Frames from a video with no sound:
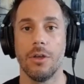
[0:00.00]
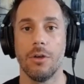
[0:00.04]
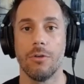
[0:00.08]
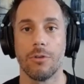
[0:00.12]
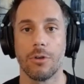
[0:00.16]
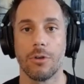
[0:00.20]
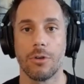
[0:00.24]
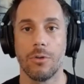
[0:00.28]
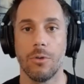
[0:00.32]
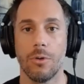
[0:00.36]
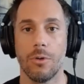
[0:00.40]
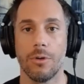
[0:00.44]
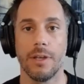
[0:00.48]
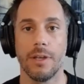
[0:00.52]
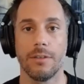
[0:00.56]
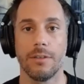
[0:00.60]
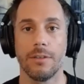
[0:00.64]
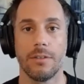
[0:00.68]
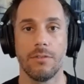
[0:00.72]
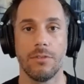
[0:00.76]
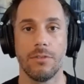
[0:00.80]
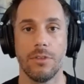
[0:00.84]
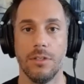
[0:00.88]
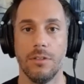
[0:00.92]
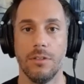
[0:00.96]

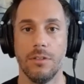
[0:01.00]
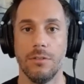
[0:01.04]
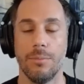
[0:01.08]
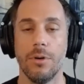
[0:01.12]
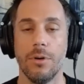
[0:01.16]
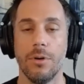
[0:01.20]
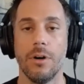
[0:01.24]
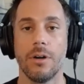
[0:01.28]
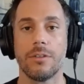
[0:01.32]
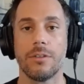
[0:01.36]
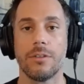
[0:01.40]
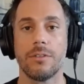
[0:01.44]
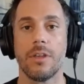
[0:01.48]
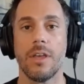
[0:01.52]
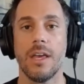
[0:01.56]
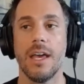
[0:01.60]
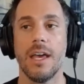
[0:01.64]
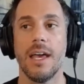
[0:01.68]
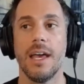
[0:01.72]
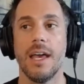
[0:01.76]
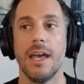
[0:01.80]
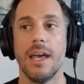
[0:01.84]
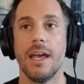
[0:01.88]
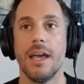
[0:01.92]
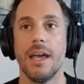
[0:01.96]
recordings of these books.
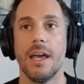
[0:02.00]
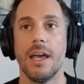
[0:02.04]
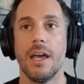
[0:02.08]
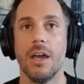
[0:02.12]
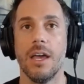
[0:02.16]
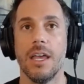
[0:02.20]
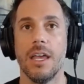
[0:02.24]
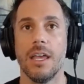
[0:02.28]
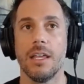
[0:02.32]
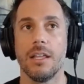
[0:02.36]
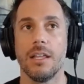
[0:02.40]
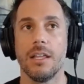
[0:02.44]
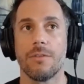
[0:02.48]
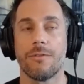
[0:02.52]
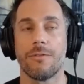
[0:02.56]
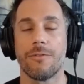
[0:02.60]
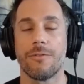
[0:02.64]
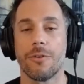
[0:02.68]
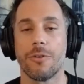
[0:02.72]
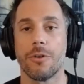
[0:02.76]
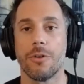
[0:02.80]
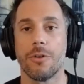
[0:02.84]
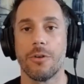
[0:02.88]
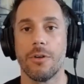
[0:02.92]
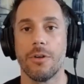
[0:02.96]

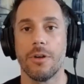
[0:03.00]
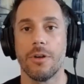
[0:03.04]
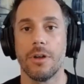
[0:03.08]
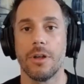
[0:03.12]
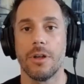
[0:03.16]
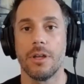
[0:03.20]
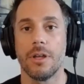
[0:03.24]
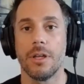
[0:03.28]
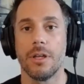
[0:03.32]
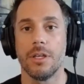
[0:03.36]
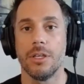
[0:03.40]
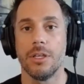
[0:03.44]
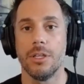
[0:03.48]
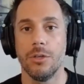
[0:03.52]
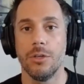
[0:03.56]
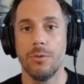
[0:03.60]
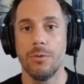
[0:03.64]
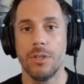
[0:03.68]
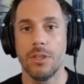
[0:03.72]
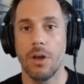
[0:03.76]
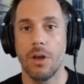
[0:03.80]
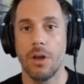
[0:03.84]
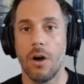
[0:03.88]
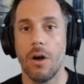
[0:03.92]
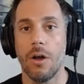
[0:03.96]
For
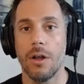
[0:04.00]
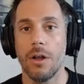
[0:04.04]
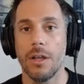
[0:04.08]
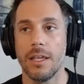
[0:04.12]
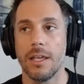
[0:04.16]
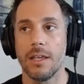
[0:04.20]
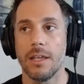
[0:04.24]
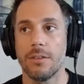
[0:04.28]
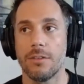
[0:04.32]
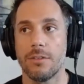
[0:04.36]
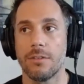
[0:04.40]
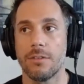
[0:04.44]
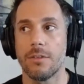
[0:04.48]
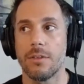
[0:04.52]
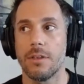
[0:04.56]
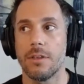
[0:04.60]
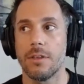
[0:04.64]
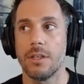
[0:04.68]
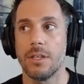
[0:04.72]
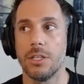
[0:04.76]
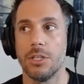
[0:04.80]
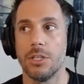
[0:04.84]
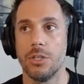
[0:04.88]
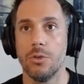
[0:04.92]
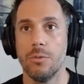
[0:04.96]
you in the audience,
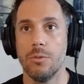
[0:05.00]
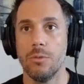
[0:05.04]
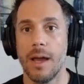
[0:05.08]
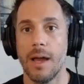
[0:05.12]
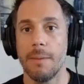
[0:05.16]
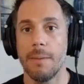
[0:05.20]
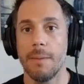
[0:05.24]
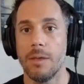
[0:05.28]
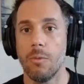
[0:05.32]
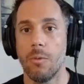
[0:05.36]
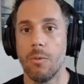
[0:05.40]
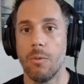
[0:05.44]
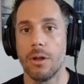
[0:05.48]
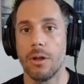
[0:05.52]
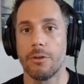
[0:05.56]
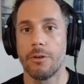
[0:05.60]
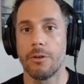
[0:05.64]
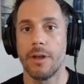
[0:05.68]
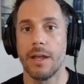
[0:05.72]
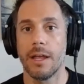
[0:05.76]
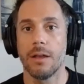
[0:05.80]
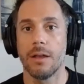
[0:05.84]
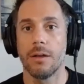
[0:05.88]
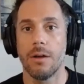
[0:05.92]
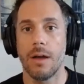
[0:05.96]
you might be
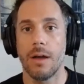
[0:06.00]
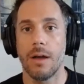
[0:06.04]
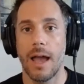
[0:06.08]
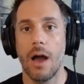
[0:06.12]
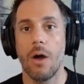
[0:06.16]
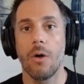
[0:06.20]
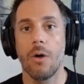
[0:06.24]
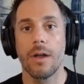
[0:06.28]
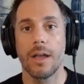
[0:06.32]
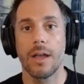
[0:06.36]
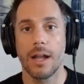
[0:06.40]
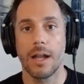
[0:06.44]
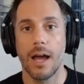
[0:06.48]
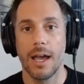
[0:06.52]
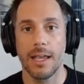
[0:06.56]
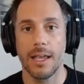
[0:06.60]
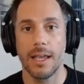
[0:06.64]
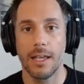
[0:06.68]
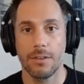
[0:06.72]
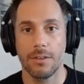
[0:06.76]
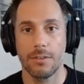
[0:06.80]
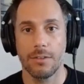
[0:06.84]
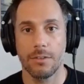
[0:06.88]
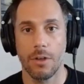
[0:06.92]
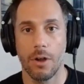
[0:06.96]
wondering, how can I
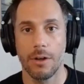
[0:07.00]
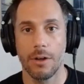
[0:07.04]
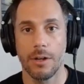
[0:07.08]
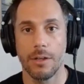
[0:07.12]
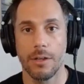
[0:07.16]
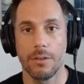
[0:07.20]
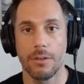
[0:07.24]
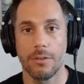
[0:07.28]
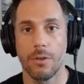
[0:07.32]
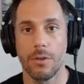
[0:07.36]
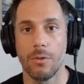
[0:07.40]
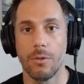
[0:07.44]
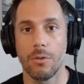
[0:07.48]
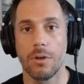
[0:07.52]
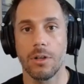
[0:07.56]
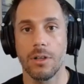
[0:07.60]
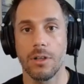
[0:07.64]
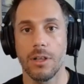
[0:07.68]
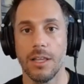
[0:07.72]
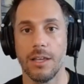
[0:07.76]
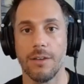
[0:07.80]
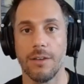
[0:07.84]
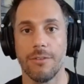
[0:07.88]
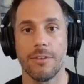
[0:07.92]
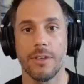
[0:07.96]
get started? So,
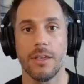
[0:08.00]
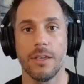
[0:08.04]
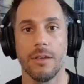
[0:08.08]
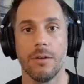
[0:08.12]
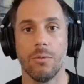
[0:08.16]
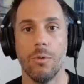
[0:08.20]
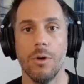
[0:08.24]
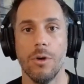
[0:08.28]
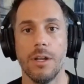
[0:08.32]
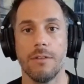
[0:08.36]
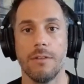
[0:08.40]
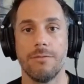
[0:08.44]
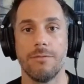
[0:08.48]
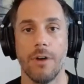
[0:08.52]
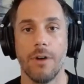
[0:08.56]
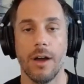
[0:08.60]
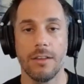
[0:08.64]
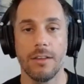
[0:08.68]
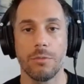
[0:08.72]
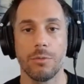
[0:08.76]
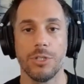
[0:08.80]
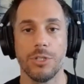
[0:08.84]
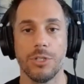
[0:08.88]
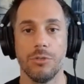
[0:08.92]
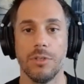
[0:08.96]
Cliff, what
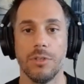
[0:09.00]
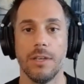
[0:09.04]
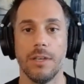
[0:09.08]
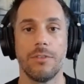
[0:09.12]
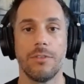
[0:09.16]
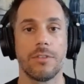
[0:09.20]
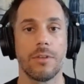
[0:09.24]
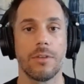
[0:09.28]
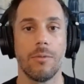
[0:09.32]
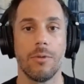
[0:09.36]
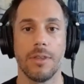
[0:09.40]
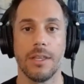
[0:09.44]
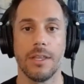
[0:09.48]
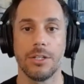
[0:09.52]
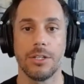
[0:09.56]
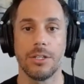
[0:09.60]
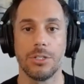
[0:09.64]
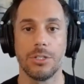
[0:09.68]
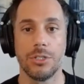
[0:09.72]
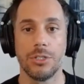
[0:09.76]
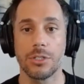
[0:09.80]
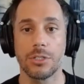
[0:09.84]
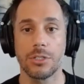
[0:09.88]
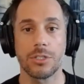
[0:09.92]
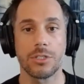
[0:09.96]
advice would you give someone that's
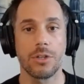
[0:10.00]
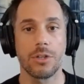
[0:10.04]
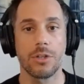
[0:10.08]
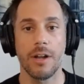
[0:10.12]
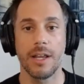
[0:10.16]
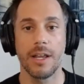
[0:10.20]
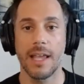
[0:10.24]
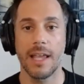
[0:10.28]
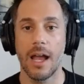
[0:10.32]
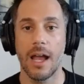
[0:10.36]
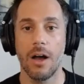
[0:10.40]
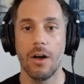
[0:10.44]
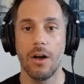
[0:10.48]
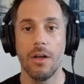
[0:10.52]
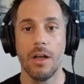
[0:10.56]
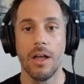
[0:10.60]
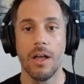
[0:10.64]
just starting out?